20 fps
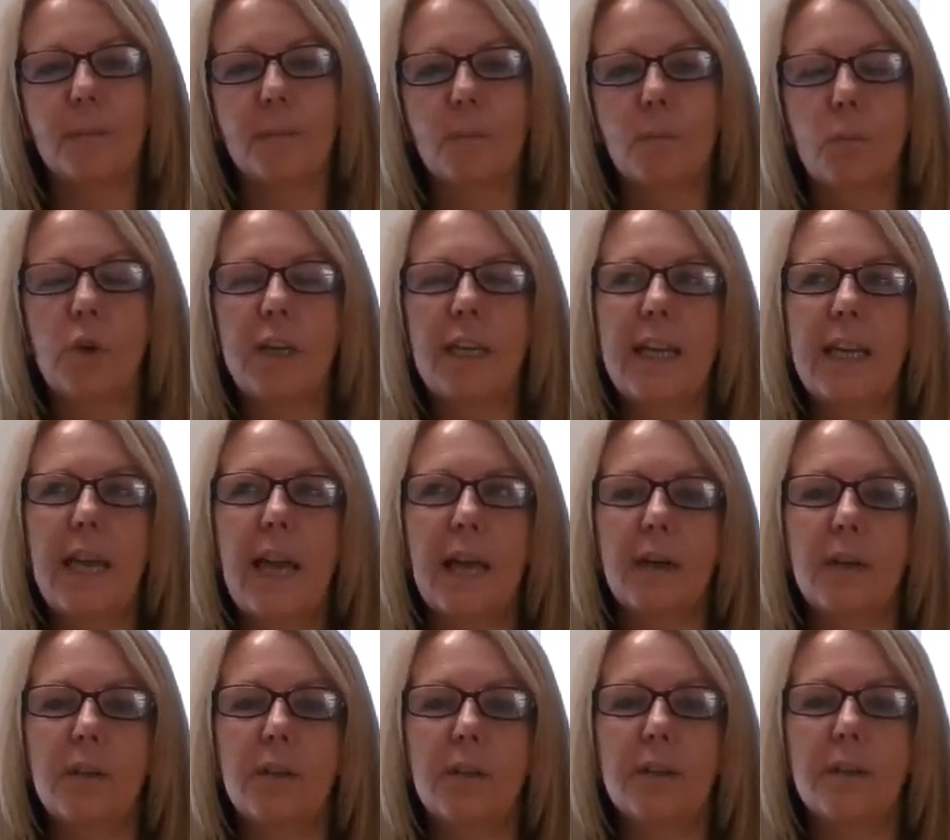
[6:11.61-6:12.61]
Working
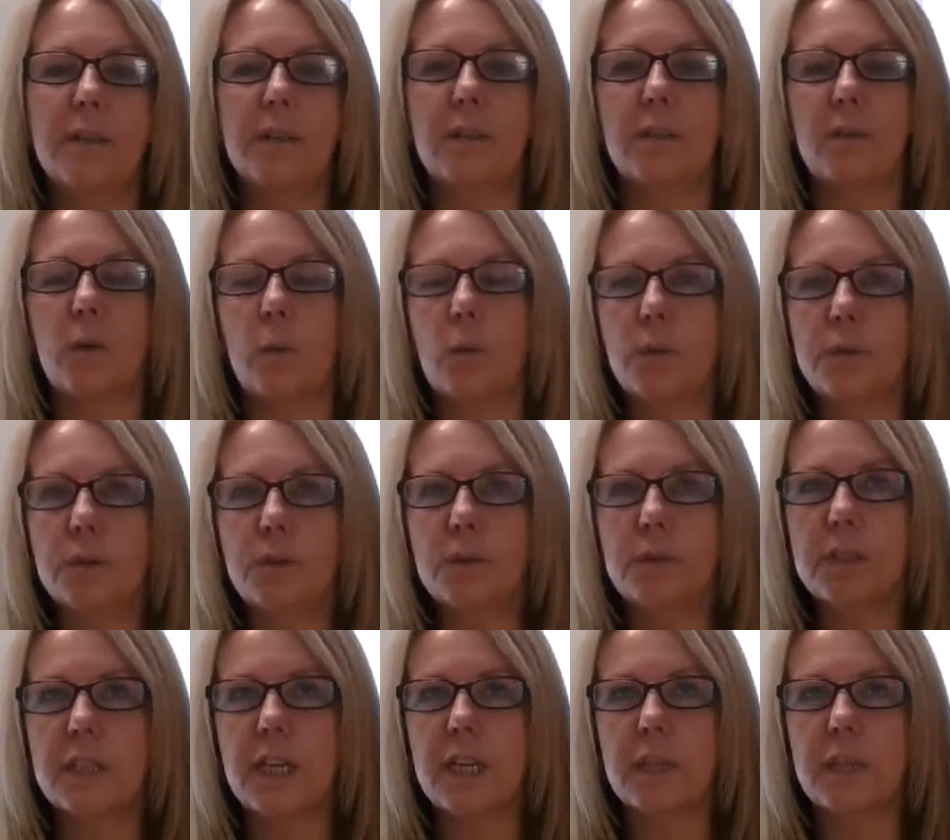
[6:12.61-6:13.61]
adults and older
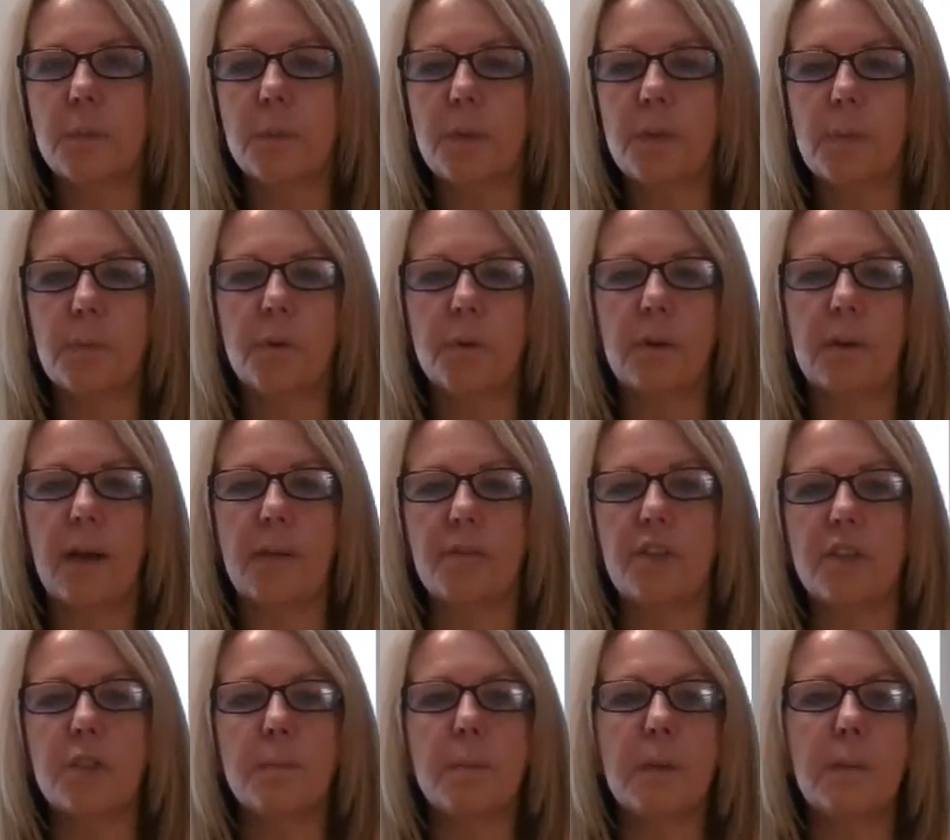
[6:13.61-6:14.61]
retired people
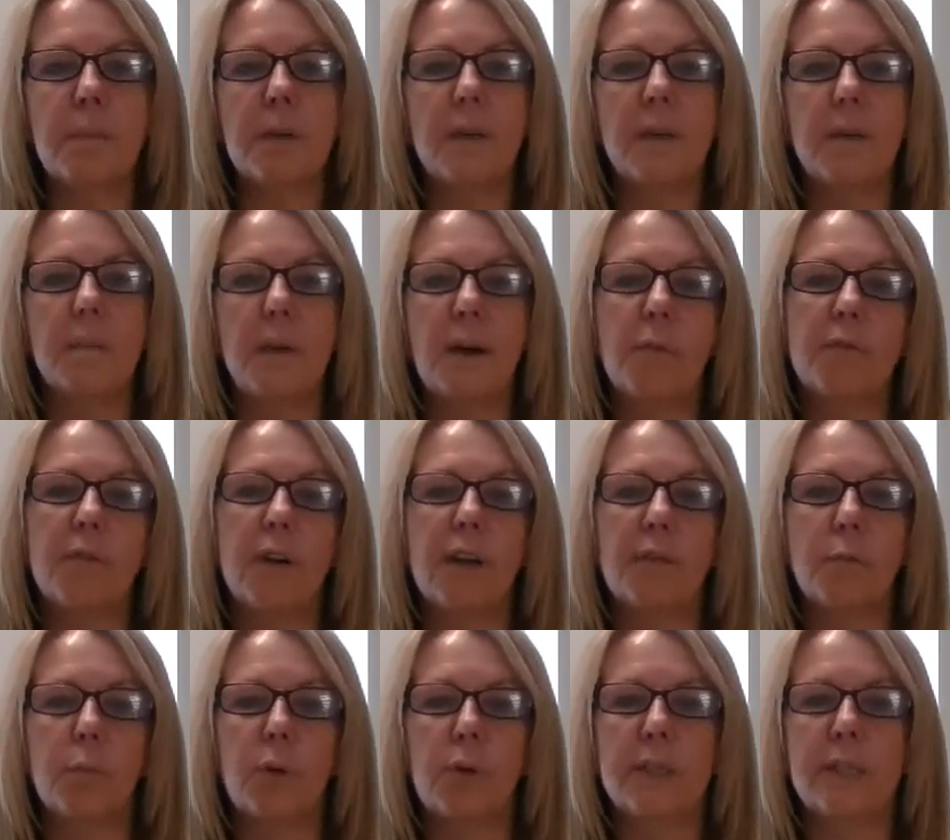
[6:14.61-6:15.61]
average maybe about
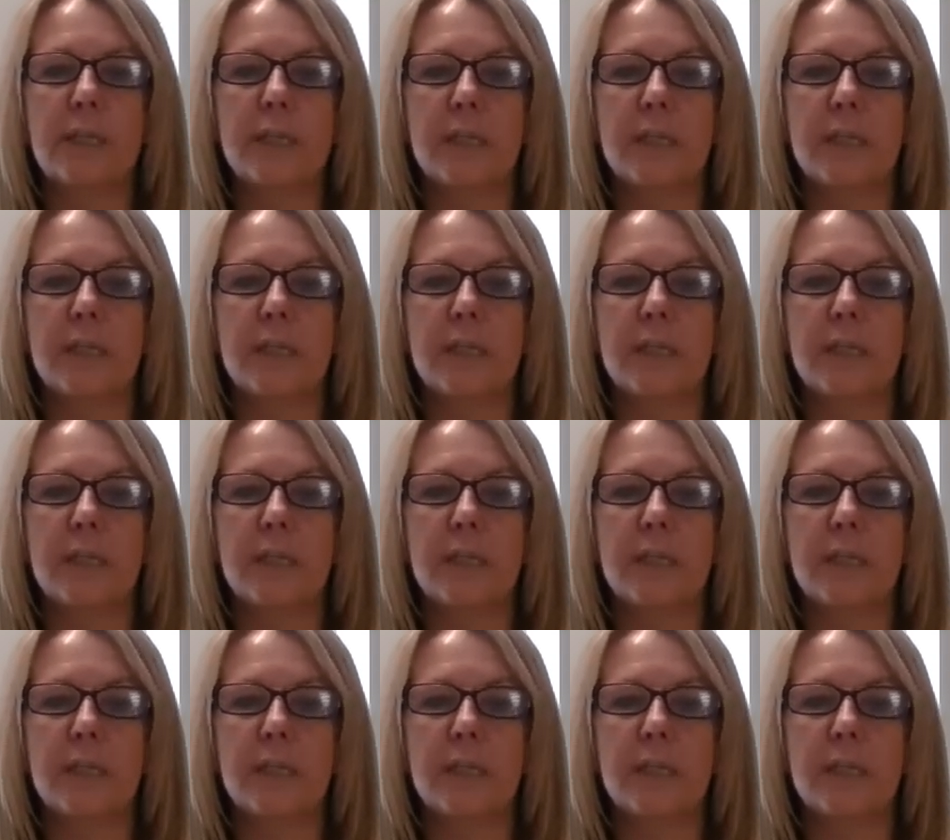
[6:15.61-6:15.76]
5.6.